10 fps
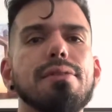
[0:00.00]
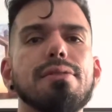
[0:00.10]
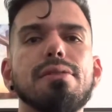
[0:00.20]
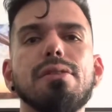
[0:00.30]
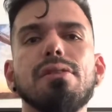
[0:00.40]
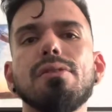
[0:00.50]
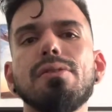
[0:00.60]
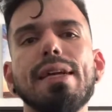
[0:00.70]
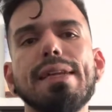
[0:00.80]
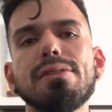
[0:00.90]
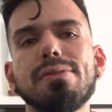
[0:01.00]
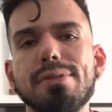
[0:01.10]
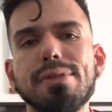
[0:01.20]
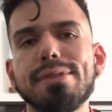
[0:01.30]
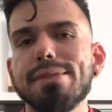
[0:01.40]
no hate
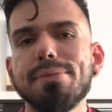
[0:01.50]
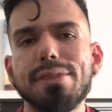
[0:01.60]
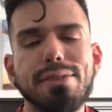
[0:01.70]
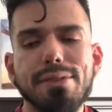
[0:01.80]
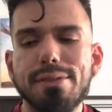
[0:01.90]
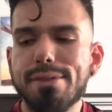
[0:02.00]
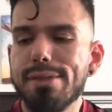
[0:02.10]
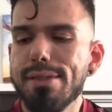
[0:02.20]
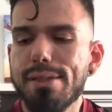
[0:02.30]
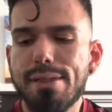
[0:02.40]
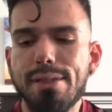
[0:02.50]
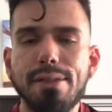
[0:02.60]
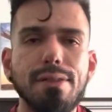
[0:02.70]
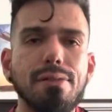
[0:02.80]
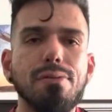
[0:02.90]
towards them. It's just
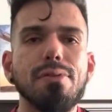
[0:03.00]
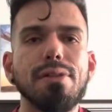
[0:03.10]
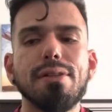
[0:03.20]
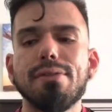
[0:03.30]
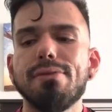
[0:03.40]
what